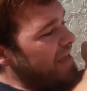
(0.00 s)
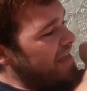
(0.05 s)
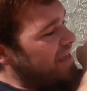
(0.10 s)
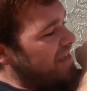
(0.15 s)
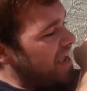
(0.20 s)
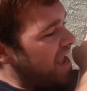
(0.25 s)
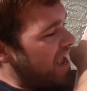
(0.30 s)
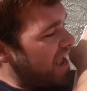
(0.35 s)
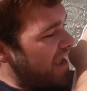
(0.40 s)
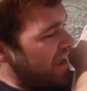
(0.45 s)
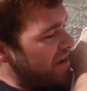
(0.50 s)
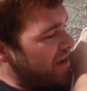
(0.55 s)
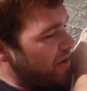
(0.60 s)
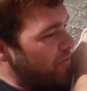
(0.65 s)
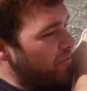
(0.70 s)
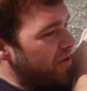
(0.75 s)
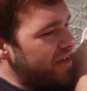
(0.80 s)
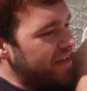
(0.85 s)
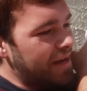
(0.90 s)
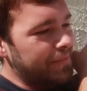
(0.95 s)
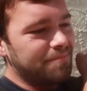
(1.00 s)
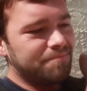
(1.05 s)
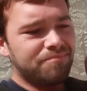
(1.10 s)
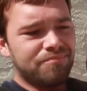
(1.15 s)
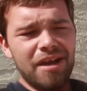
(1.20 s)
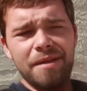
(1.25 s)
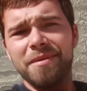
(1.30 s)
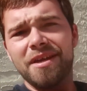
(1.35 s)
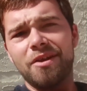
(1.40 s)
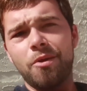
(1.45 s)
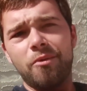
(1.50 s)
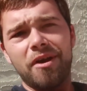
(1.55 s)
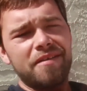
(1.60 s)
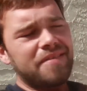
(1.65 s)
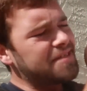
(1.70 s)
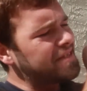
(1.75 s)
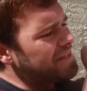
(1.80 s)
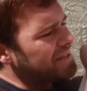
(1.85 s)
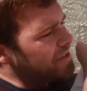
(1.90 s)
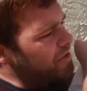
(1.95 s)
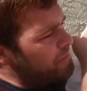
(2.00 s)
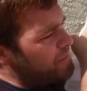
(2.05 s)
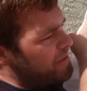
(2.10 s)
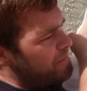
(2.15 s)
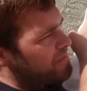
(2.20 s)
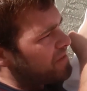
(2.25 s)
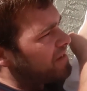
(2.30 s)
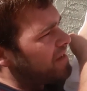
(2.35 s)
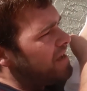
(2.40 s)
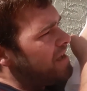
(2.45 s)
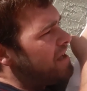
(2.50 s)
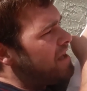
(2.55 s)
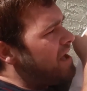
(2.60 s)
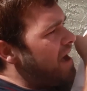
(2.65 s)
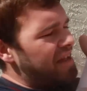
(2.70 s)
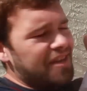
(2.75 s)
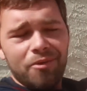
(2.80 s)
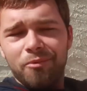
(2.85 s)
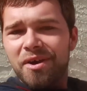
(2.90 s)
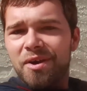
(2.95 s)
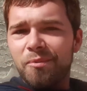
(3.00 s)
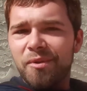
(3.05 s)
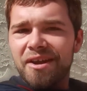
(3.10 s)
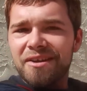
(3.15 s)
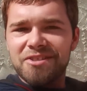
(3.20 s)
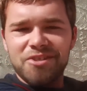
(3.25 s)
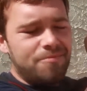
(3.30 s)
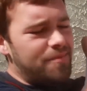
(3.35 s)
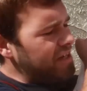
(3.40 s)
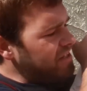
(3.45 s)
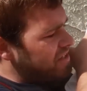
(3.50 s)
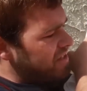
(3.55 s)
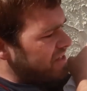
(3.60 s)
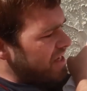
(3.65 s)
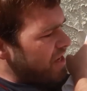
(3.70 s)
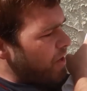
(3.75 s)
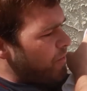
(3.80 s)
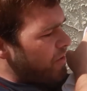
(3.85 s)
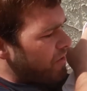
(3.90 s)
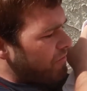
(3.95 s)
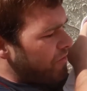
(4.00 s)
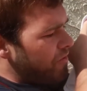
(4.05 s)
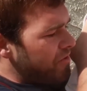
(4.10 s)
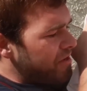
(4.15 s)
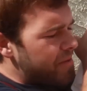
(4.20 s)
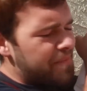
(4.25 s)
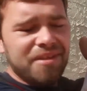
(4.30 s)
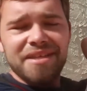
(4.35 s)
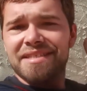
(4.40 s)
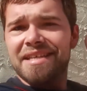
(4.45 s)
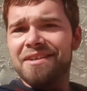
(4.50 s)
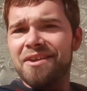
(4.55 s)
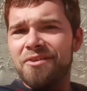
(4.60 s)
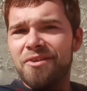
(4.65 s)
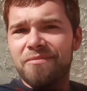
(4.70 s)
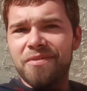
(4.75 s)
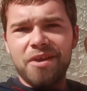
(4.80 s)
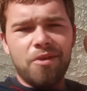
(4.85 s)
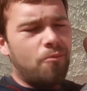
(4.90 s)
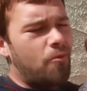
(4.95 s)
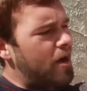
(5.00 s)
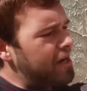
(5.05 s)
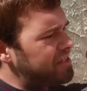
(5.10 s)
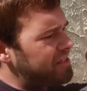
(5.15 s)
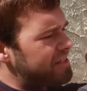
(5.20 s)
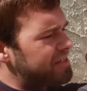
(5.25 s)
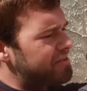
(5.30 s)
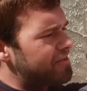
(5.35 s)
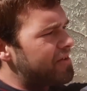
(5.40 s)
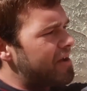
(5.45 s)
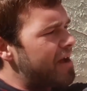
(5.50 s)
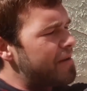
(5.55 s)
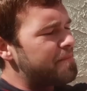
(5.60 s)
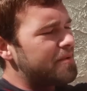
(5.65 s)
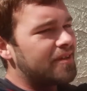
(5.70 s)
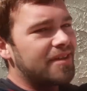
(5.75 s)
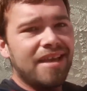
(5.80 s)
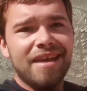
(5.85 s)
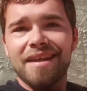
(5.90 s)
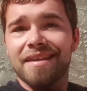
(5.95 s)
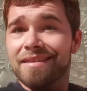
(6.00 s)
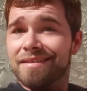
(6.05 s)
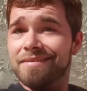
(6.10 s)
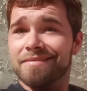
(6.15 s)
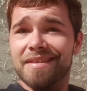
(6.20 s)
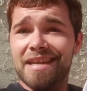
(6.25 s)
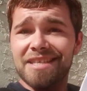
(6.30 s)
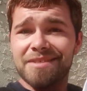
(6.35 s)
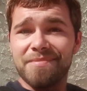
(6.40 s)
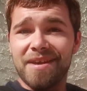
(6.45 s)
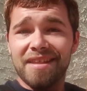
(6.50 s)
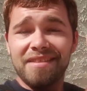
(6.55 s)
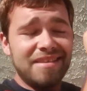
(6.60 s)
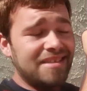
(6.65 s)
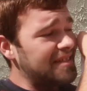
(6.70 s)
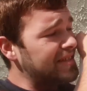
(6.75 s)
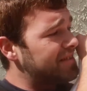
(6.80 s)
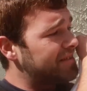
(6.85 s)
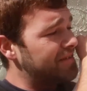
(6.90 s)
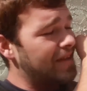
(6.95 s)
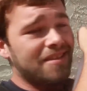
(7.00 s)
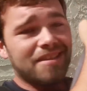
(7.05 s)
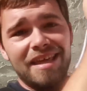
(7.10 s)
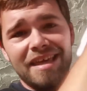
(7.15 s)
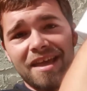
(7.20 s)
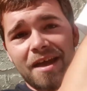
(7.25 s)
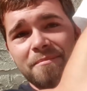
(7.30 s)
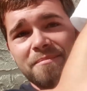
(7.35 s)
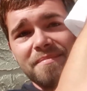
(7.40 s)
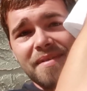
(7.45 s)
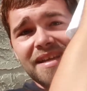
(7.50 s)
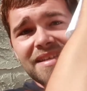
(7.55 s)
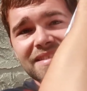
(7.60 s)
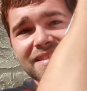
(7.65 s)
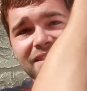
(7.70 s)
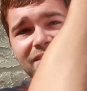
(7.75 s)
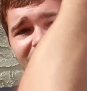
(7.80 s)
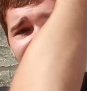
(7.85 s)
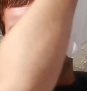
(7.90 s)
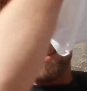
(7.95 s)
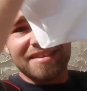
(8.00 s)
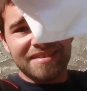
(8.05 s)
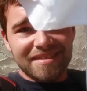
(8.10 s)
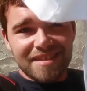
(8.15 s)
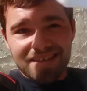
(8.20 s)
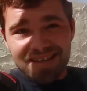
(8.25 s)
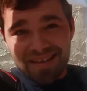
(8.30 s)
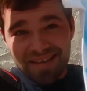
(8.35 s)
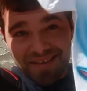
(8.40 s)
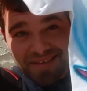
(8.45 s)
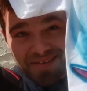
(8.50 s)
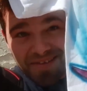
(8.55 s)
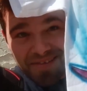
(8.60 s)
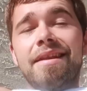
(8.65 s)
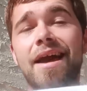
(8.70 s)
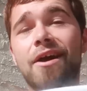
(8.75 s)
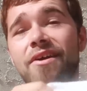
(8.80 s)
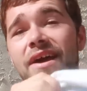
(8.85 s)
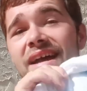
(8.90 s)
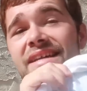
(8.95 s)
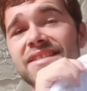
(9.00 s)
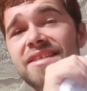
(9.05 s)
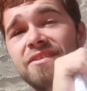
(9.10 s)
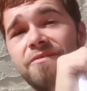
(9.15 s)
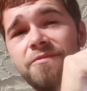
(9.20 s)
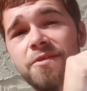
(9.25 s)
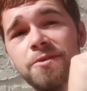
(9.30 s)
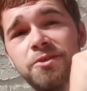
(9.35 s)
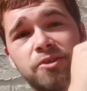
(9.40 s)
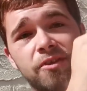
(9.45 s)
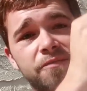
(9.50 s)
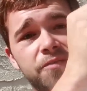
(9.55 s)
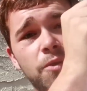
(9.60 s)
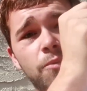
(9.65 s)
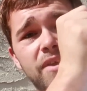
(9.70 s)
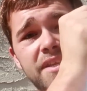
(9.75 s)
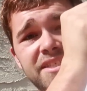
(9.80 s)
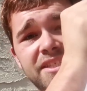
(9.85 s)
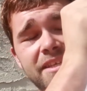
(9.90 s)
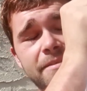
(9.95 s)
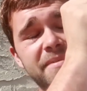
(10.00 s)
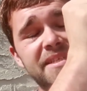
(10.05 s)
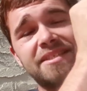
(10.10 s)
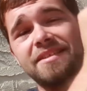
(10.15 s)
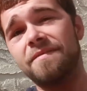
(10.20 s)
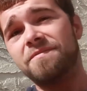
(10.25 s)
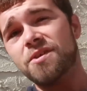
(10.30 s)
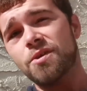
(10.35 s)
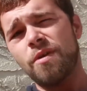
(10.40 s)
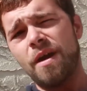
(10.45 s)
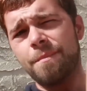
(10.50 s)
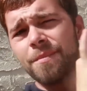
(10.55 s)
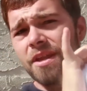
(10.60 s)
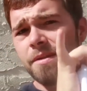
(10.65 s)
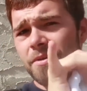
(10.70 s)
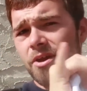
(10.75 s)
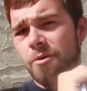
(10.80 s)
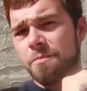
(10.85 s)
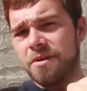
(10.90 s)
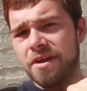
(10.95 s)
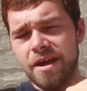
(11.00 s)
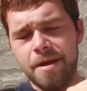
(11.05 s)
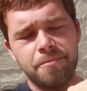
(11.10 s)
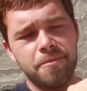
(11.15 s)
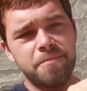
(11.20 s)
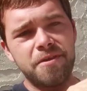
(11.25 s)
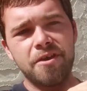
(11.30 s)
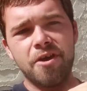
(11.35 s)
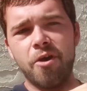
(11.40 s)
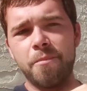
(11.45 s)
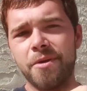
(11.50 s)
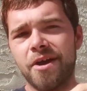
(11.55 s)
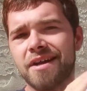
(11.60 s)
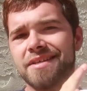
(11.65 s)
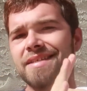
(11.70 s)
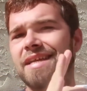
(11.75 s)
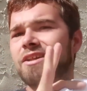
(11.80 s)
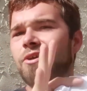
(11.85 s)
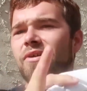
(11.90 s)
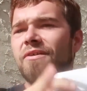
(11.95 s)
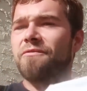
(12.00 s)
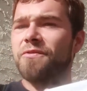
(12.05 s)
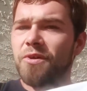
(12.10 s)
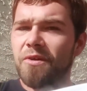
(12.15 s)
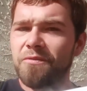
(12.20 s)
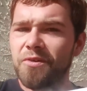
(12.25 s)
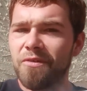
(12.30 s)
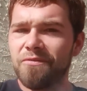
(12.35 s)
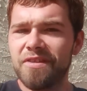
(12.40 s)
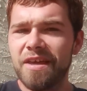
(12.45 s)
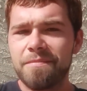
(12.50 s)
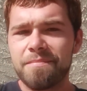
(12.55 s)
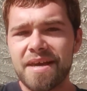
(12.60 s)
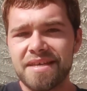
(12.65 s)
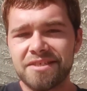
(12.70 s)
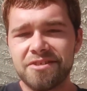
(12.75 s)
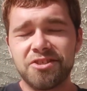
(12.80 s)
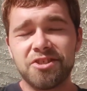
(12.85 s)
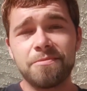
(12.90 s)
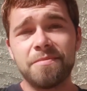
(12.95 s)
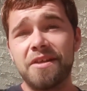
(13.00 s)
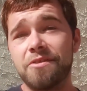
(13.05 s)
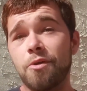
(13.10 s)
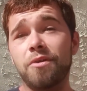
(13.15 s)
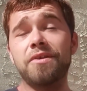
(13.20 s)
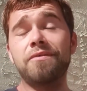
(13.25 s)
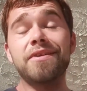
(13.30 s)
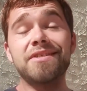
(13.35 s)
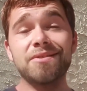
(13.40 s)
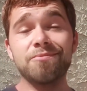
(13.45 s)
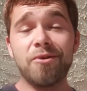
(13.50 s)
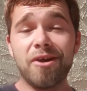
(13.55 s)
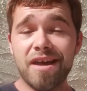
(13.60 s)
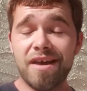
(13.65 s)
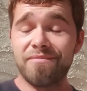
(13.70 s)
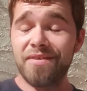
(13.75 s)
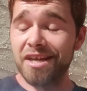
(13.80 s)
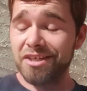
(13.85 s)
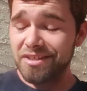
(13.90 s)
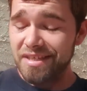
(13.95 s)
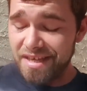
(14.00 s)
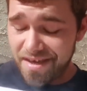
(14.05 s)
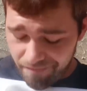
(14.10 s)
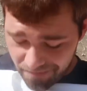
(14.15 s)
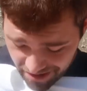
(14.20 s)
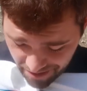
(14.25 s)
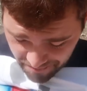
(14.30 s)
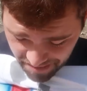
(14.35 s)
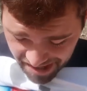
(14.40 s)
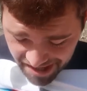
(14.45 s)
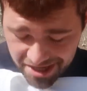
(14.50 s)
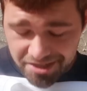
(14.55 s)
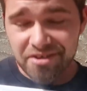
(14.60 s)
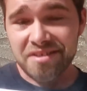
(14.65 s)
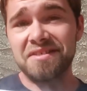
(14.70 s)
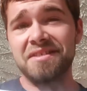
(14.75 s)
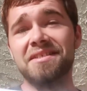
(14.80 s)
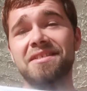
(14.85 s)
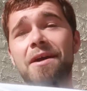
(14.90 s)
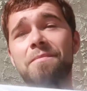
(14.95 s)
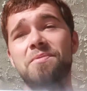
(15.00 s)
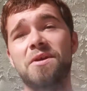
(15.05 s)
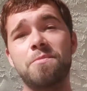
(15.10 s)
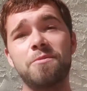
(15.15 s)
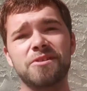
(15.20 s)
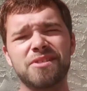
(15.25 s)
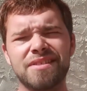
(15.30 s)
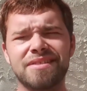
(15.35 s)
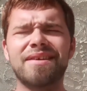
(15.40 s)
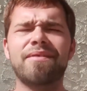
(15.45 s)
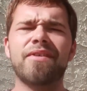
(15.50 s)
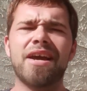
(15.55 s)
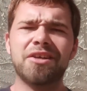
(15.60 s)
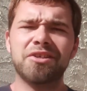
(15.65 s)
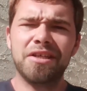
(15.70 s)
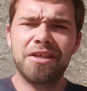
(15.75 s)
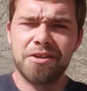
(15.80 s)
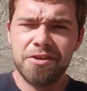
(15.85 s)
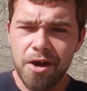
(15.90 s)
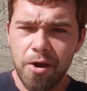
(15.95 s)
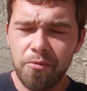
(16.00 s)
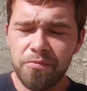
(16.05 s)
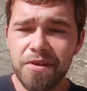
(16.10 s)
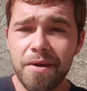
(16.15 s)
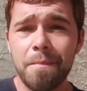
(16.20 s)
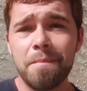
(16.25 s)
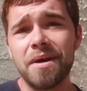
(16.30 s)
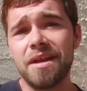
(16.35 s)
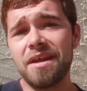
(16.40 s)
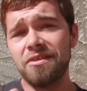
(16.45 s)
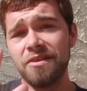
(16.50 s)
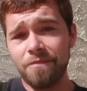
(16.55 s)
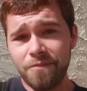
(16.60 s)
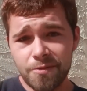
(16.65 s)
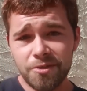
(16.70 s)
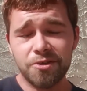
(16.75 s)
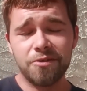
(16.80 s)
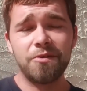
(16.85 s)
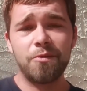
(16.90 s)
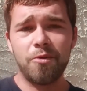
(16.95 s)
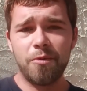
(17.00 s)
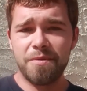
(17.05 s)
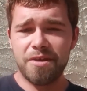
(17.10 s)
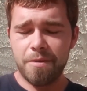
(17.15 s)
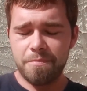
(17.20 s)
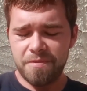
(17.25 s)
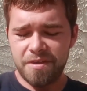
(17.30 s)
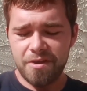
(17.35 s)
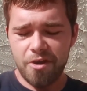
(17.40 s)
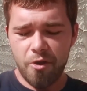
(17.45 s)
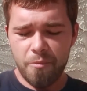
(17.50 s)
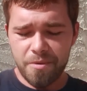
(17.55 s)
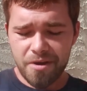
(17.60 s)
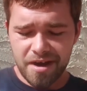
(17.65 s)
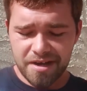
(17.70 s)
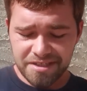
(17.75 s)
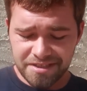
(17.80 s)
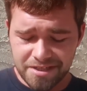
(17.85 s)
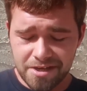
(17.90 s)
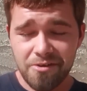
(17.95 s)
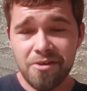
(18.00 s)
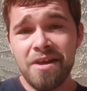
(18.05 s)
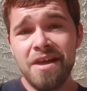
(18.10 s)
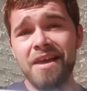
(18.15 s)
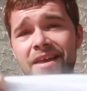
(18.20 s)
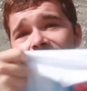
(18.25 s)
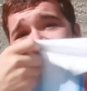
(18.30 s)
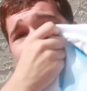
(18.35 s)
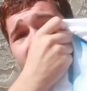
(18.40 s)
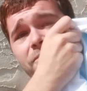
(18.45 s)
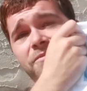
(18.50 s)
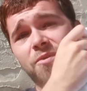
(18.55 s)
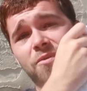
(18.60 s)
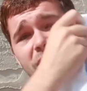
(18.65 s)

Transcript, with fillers: I cannot wait. I'm probably gonna wear this a little bit, but I don't wanna wear it too much because I don't wanna ruin it. Plus, I don't know if I can wash this or not, but yeah. Thanks, man. This is like amazing. Look at this thing. Now guys, in the future, if you want to send me stuff too, I'm going to be opening up a P.O. box. I know a few of you have like messaged me. The only reason why I've actually given out my address to some people is because I've actually known them. But in the future, there will be a P.O. box. So yeah, if